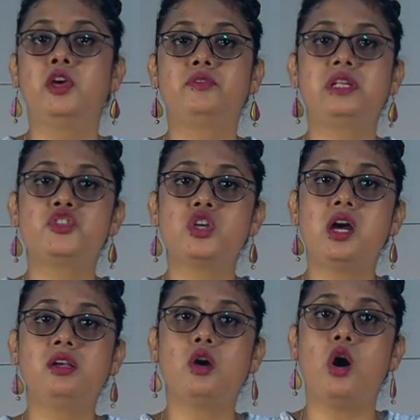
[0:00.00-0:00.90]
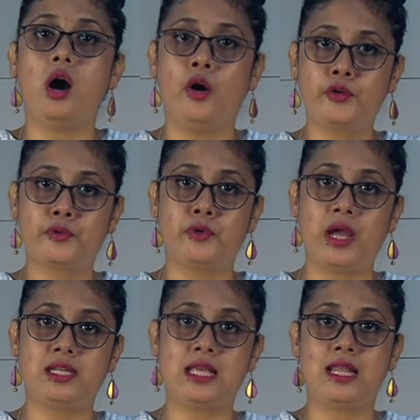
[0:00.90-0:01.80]
Richard
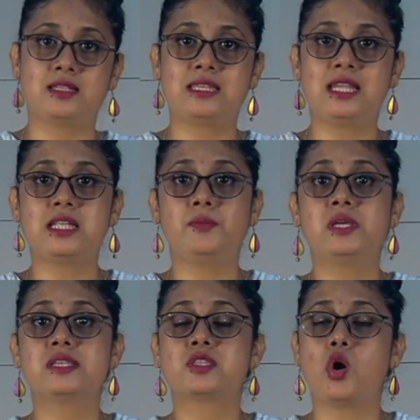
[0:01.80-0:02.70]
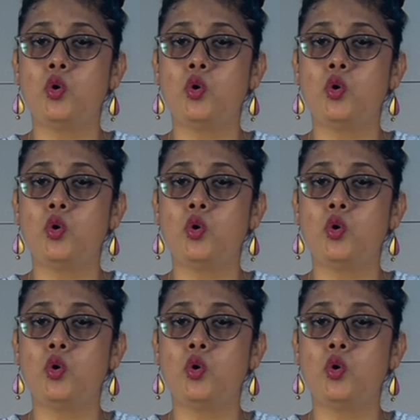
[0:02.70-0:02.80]
Arkwright had set up his